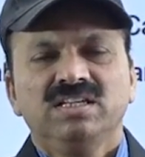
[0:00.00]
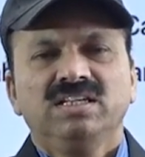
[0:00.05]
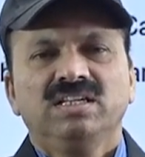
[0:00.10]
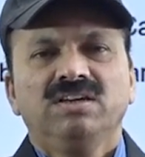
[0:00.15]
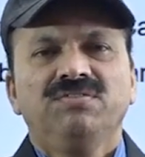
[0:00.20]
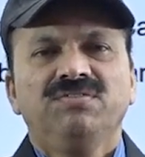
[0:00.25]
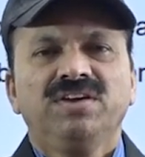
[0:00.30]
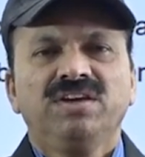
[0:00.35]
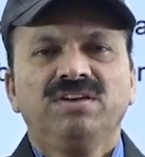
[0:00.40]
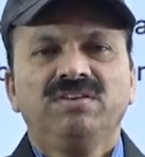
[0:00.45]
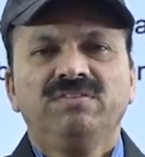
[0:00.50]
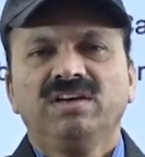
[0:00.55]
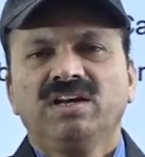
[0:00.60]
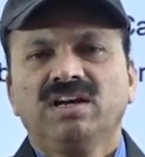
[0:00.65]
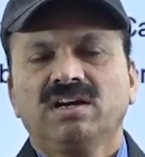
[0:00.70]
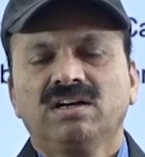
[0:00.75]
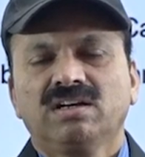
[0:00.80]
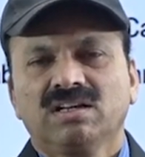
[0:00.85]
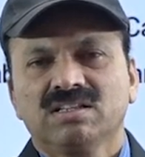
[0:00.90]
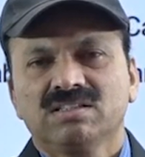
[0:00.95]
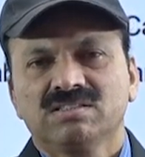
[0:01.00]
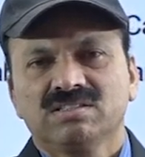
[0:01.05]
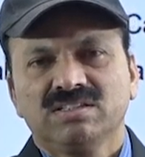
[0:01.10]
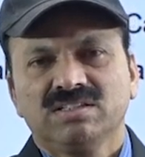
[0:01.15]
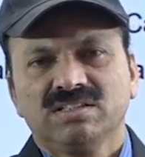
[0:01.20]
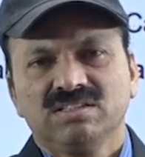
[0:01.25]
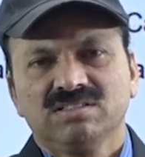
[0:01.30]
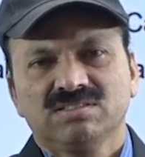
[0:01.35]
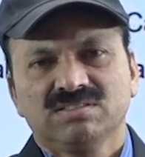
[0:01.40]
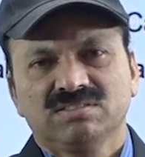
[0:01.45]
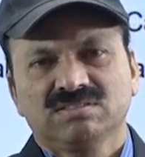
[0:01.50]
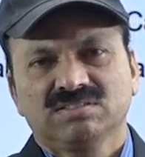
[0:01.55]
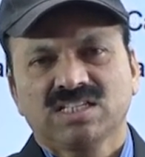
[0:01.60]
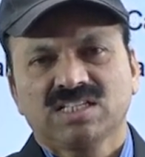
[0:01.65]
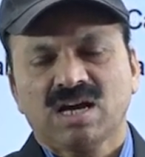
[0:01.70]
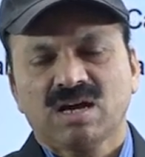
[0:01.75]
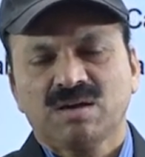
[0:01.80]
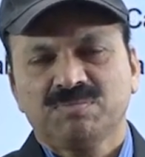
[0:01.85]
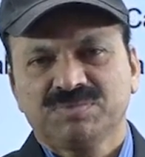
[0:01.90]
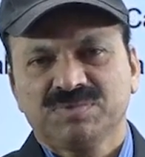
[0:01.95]
Everywhere atrocities,
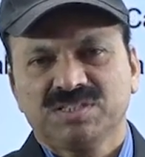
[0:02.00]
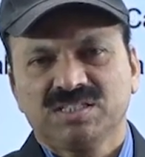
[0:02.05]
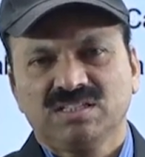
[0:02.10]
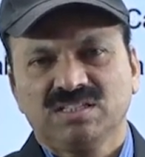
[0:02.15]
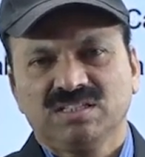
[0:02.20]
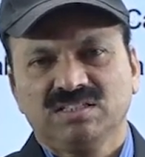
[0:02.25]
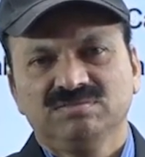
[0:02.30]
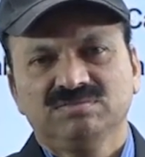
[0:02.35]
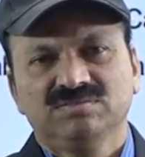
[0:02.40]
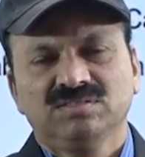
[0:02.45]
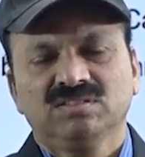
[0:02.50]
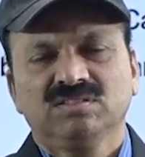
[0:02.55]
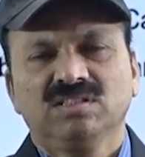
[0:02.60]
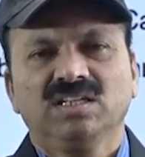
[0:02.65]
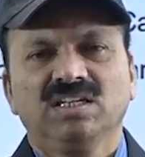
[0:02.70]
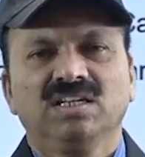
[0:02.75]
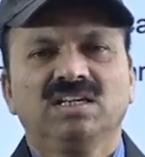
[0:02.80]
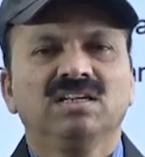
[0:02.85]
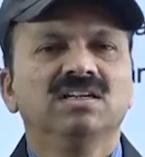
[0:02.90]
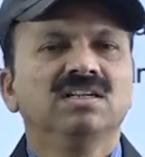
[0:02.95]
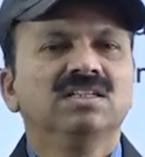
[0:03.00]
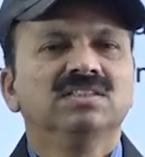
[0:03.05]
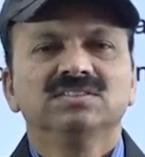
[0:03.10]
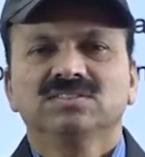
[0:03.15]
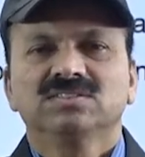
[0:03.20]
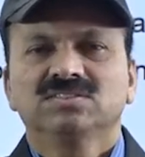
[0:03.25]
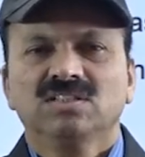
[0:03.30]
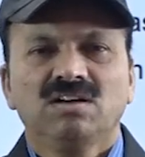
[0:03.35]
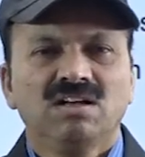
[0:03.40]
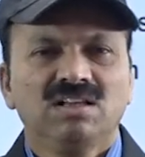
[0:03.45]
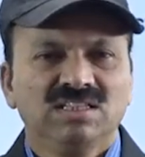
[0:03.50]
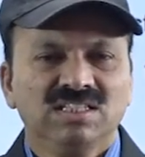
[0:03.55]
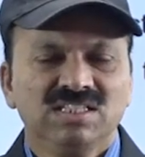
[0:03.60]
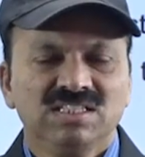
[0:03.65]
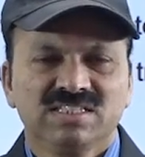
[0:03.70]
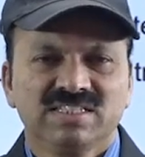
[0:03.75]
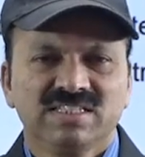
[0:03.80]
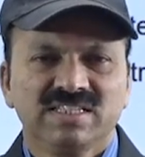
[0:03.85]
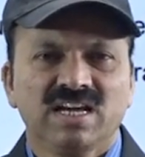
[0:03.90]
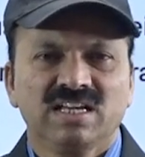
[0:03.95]
capturing, okay. So all
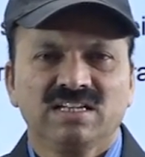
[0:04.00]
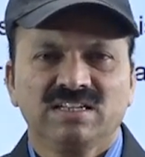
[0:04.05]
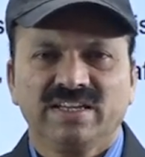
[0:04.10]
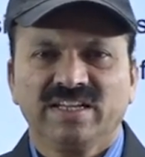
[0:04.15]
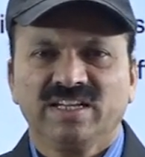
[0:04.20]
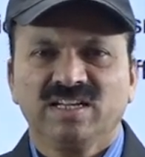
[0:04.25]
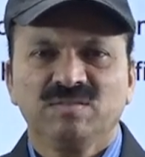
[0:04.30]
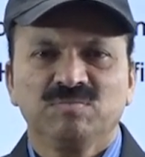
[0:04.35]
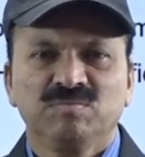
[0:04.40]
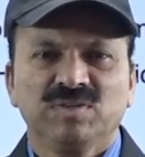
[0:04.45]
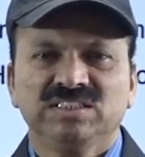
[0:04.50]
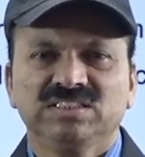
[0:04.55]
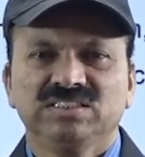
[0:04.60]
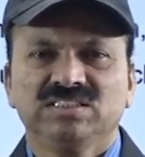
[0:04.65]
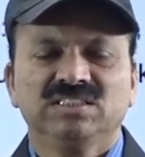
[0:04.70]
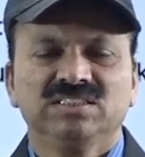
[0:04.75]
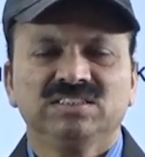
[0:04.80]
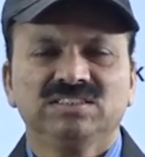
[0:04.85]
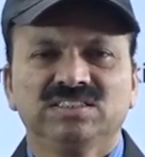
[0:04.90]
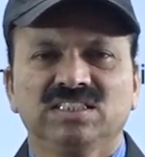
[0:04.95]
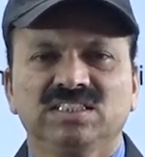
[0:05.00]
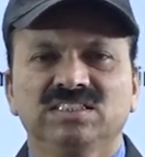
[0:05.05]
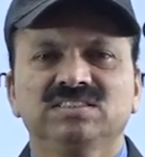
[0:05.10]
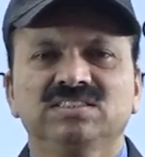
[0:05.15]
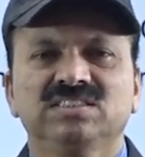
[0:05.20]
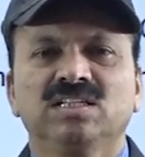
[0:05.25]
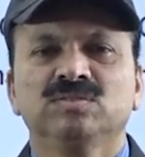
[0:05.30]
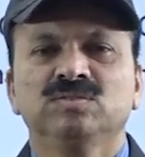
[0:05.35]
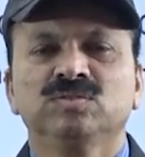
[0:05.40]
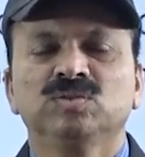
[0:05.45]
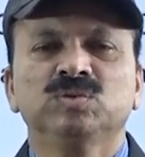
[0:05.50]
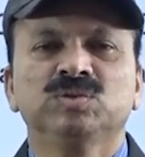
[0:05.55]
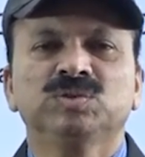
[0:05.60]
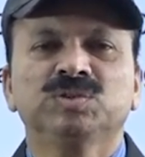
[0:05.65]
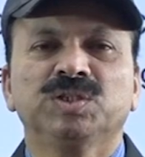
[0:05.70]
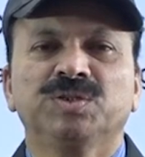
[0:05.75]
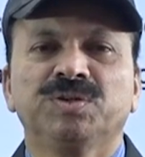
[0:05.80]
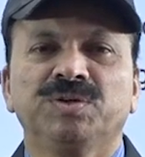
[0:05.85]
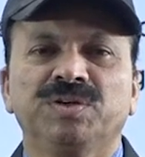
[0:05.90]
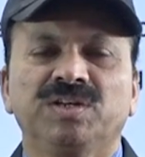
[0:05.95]
these are taking place in the sense there is no
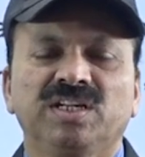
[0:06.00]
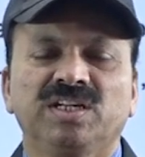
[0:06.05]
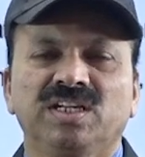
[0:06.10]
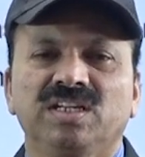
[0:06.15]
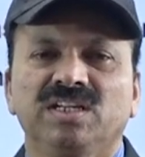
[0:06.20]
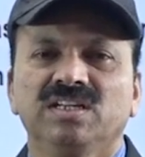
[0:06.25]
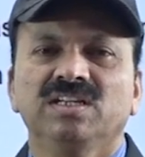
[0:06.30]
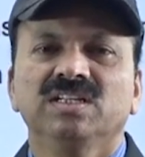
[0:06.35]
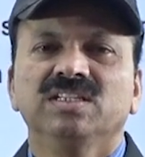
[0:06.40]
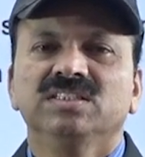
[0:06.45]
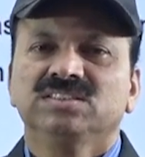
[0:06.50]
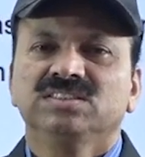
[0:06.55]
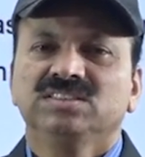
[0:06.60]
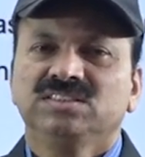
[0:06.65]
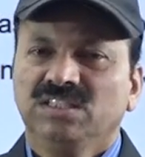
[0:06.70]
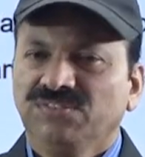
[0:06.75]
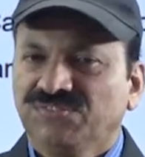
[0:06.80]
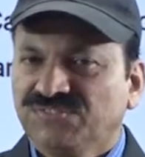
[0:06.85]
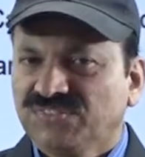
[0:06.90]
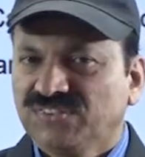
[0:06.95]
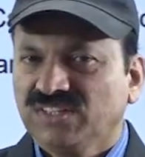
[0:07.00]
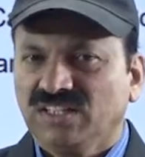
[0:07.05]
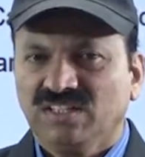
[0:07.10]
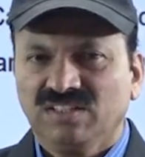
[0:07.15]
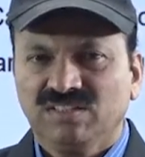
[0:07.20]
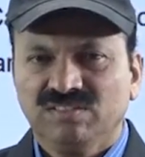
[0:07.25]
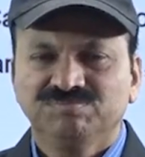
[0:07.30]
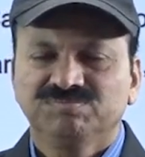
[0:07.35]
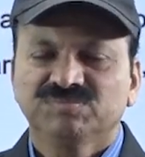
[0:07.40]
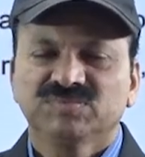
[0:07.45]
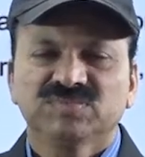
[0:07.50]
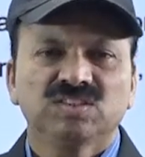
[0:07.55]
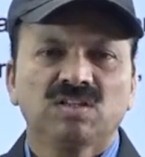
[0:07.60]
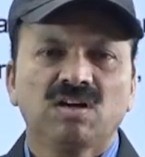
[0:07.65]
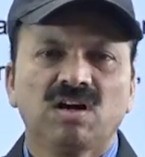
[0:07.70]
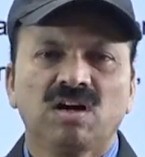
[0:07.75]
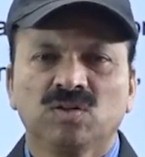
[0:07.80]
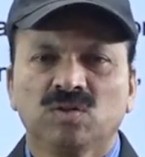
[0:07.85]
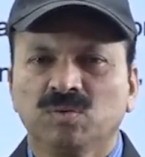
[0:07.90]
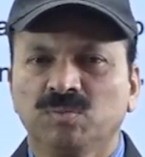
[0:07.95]
security, safety. So
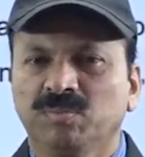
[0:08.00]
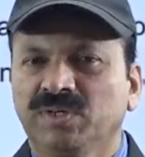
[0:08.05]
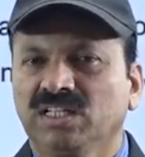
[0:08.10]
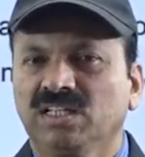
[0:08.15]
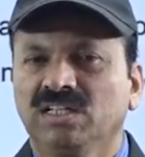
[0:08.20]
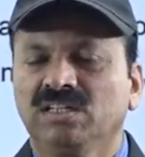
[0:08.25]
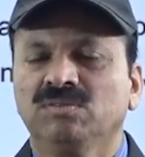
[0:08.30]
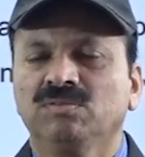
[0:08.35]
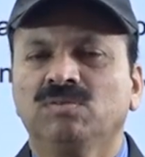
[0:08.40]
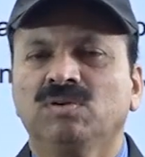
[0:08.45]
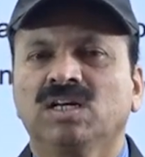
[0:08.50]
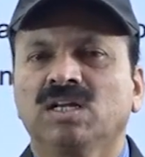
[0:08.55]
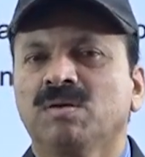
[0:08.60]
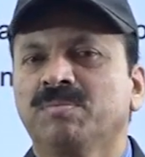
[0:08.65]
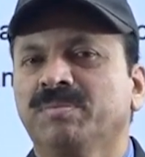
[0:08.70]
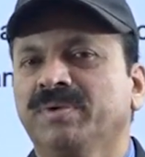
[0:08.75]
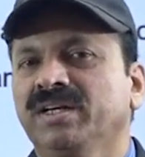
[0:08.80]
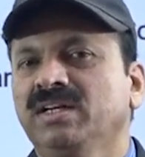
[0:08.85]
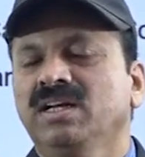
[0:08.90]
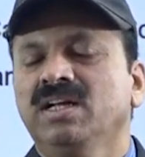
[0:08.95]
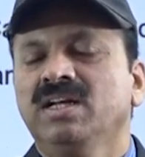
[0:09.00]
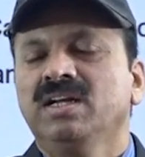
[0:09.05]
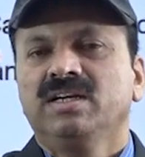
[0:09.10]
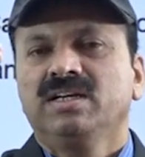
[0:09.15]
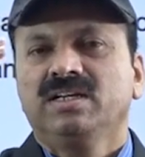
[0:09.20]
automatically what happened?